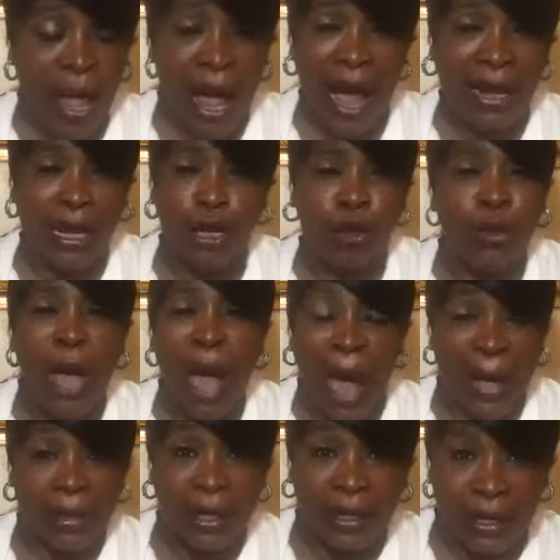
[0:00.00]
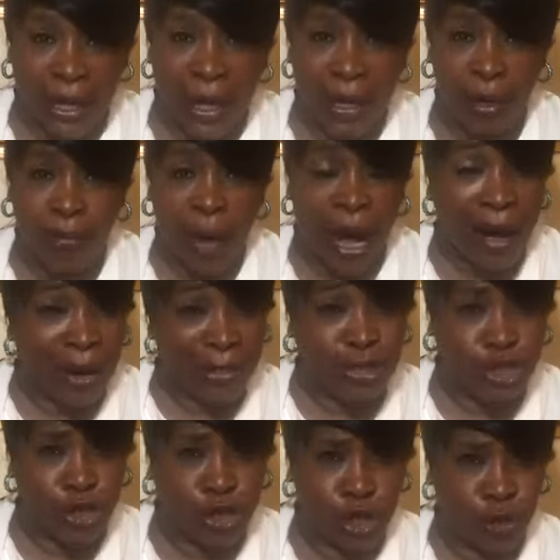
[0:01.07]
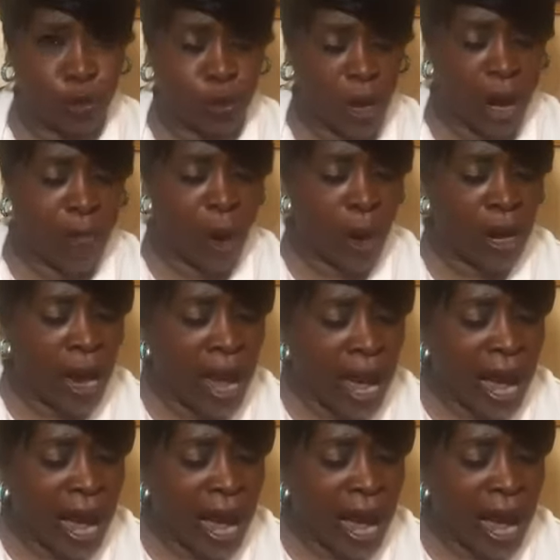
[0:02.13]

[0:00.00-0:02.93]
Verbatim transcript: hallelujah, I can give unto you. Come on.